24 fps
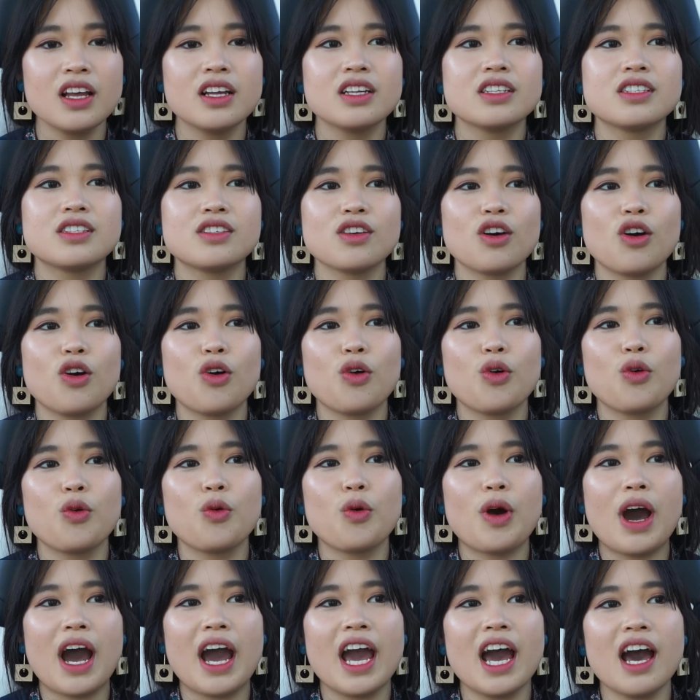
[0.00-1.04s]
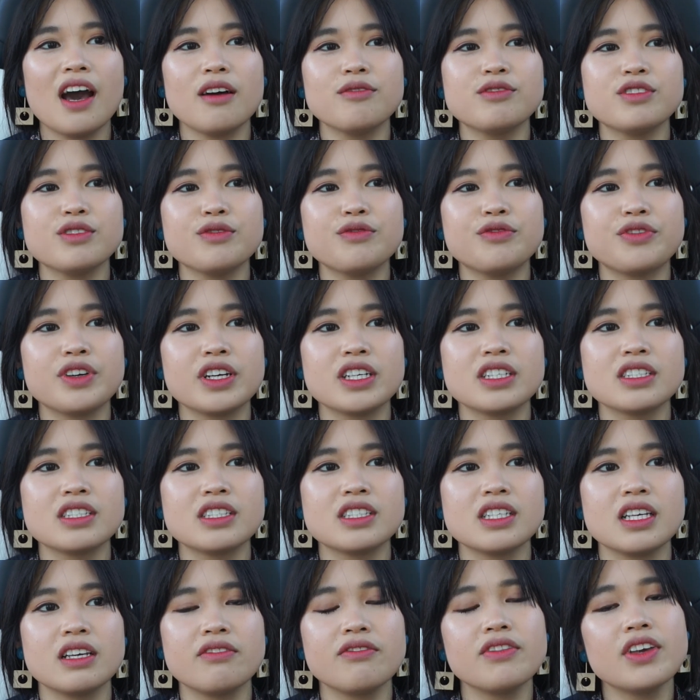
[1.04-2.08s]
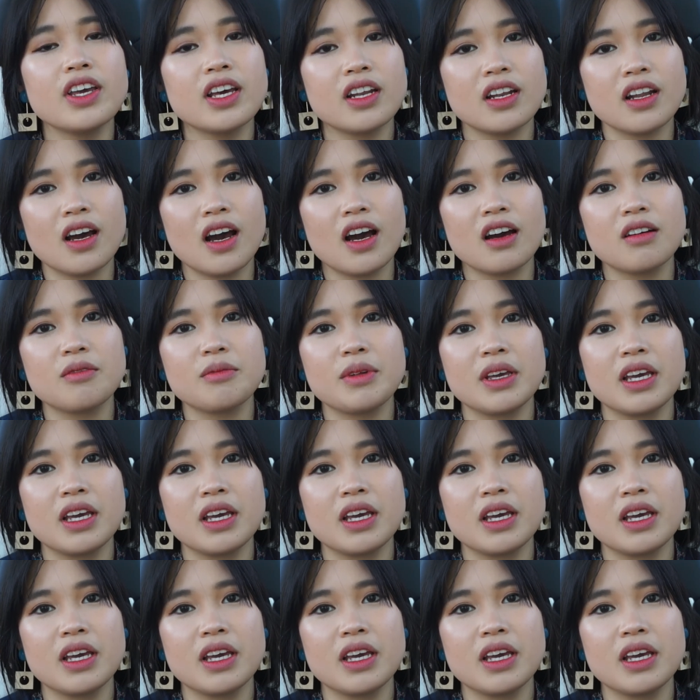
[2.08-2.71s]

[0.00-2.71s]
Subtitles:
So I have some friends in Vietnam